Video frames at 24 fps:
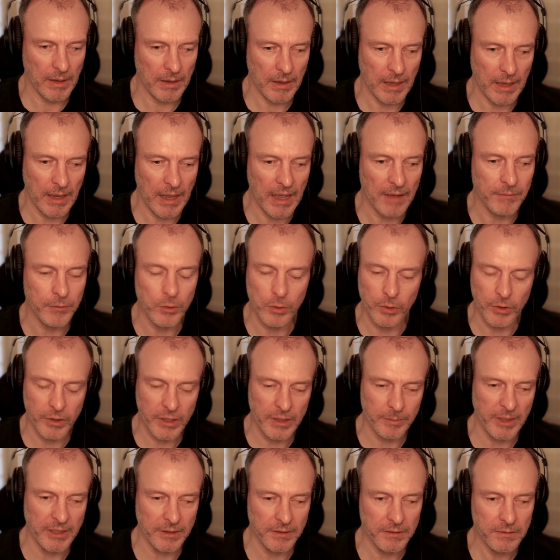have already
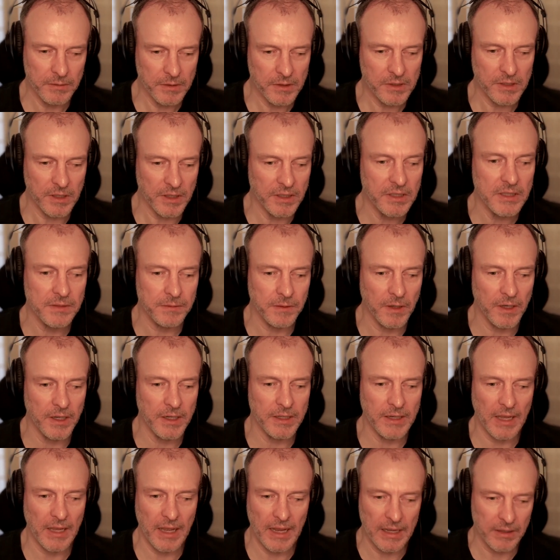been
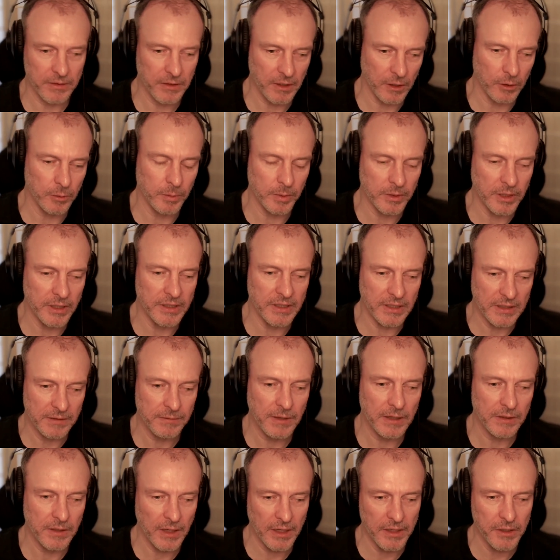certified at the OpenID
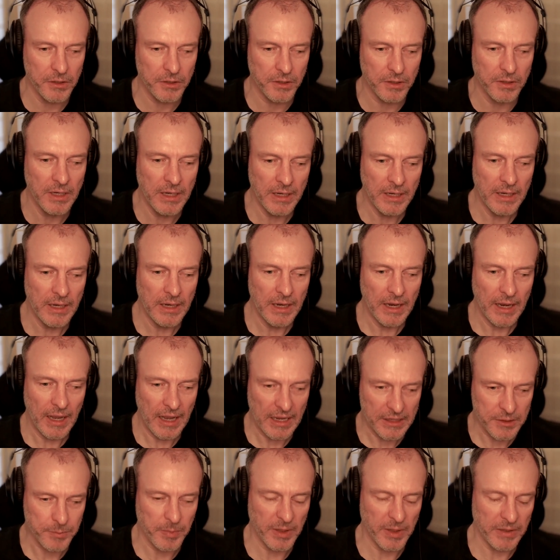Foundation
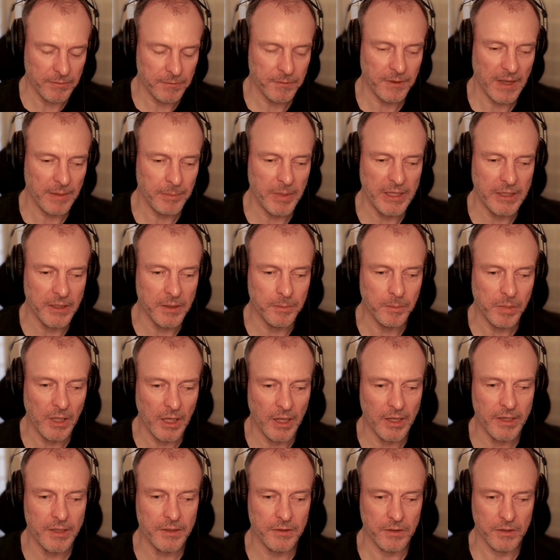as being FAPI
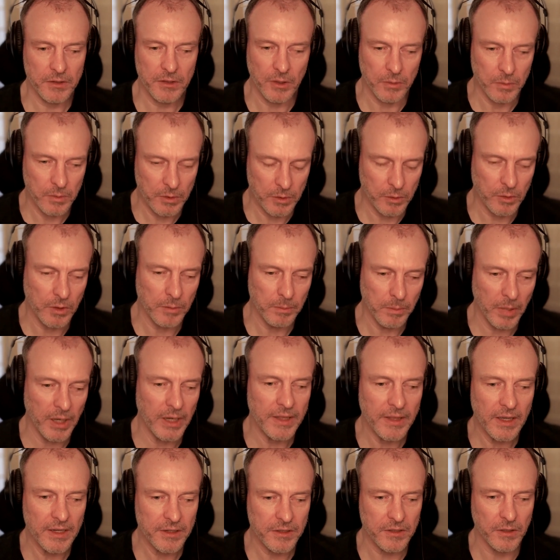compliant. So you can
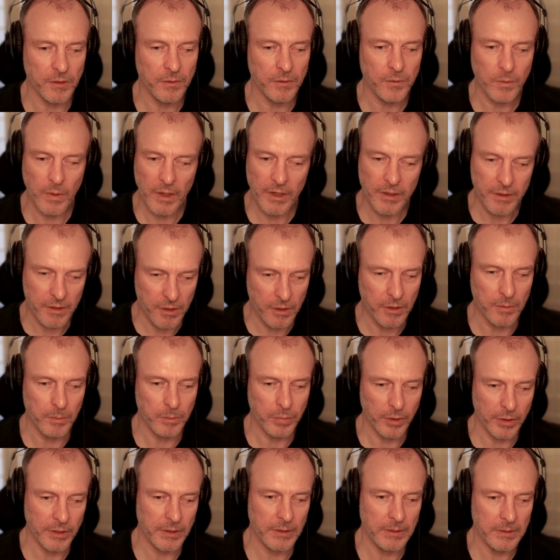buy their software and you can
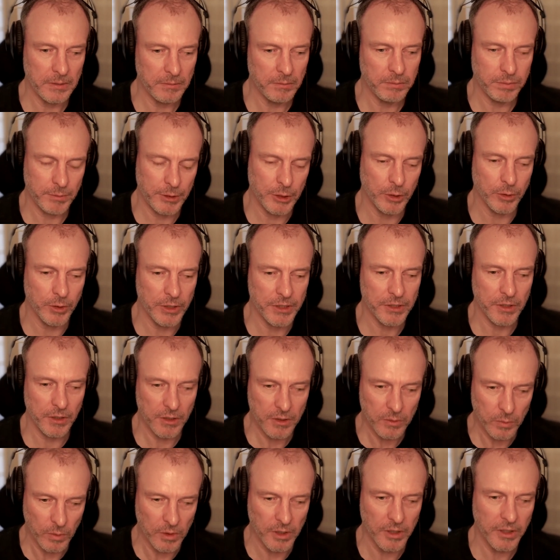pretty sure it's going
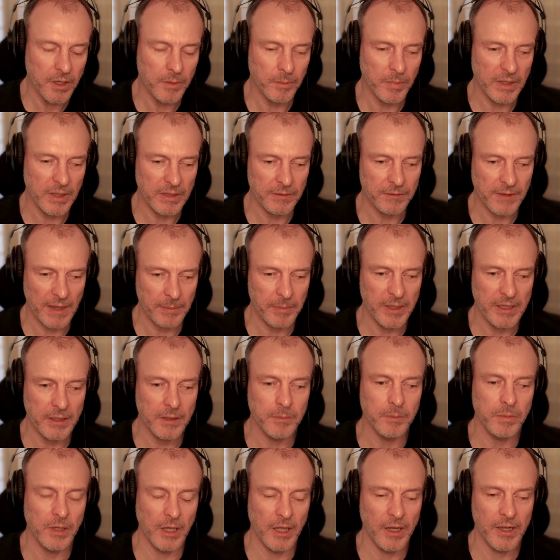to work and be FAPI
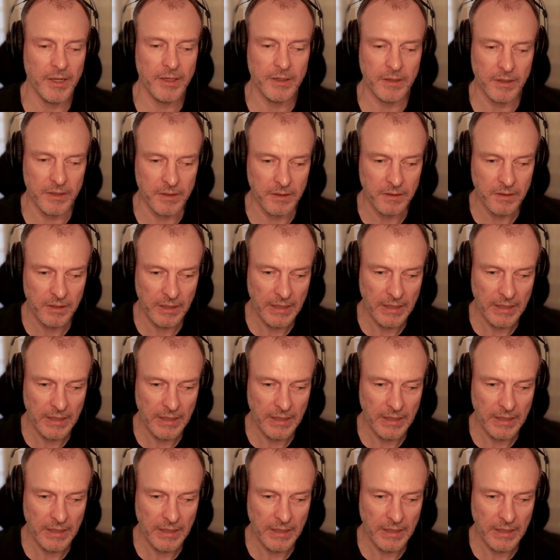compliant and